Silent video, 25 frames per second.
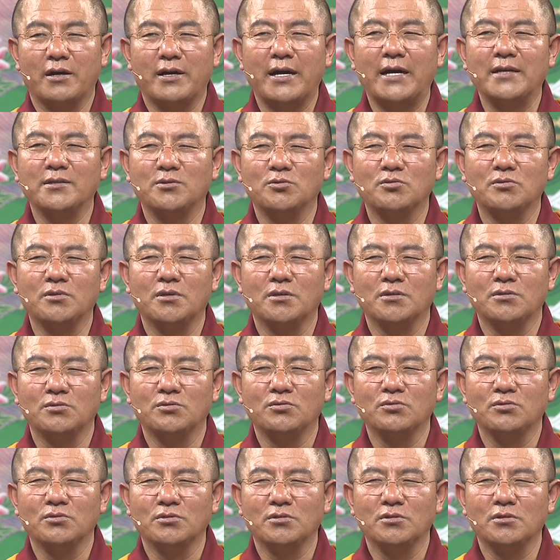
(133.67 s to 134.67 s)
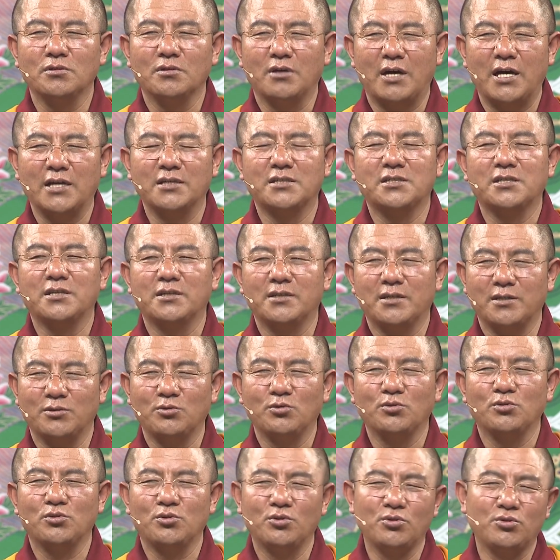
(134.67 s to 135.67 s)
This situation also
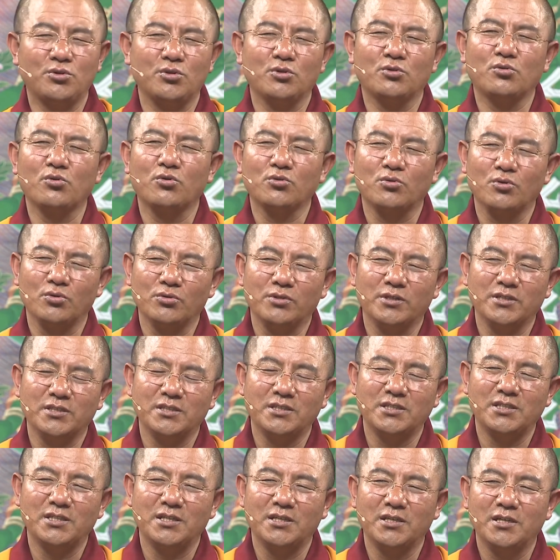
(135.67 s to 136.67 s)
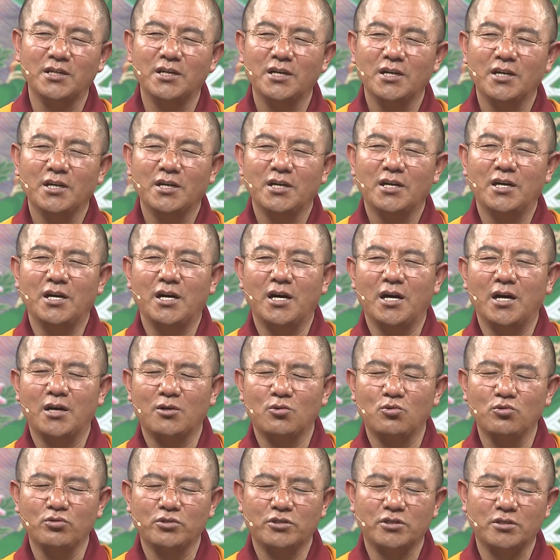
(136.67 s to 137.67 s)
applies to India, and also there
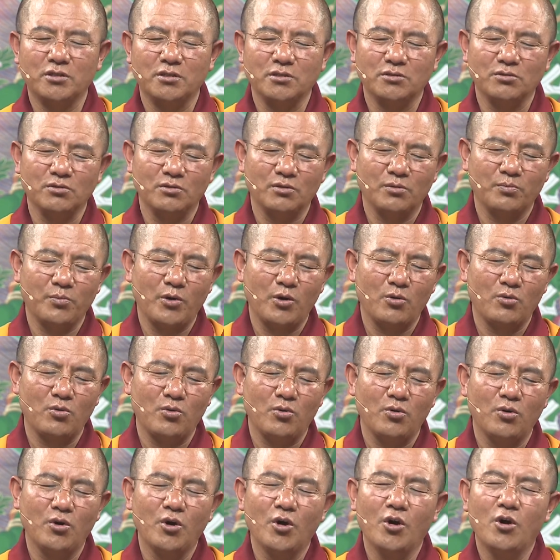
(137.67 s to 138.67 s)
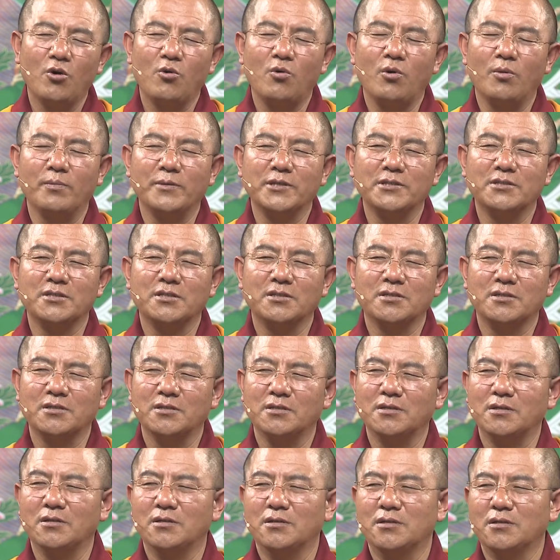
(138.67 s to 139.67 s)
are many stories about Tara in
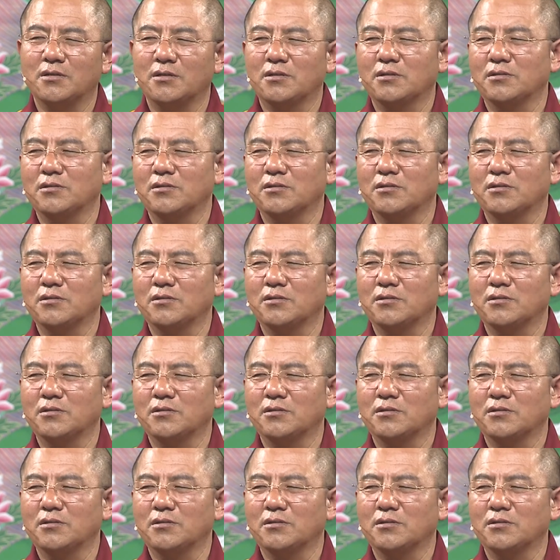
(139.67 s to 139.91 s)
India.